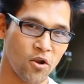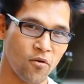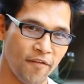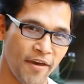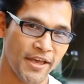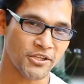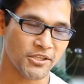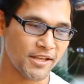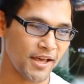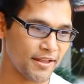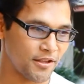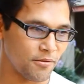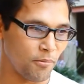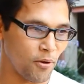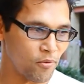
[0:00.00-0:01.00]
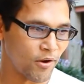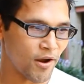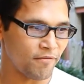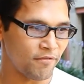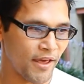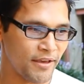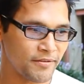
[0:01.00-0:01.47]
advantage is that the bone
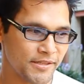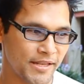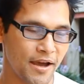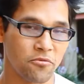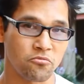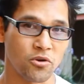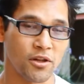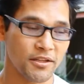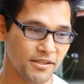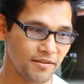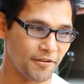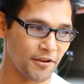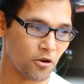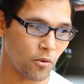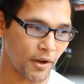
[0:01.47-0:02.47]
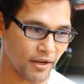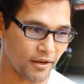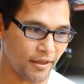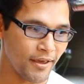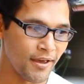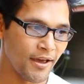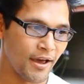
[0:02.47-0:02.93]
graft lays down relatively
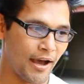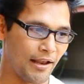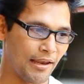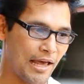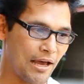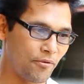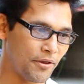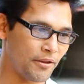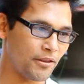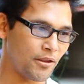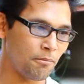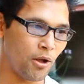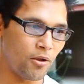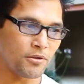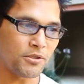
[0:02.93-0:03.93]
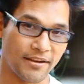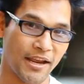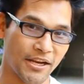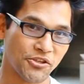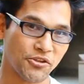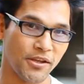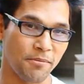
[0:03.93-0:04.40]
quickly, allowing the bone to
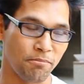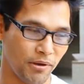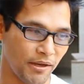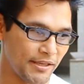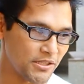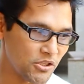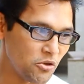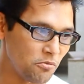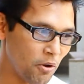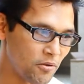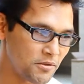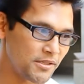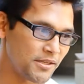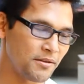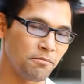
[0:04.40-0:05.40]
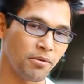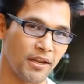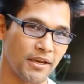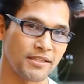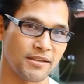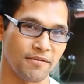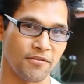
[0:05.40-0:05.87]
naturally place new bones in
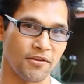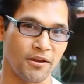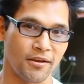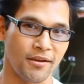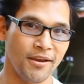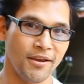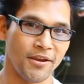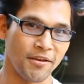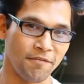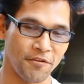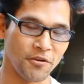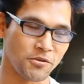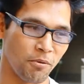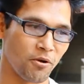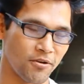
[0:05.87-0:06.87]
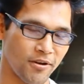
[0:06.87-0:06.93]
place of the infused bone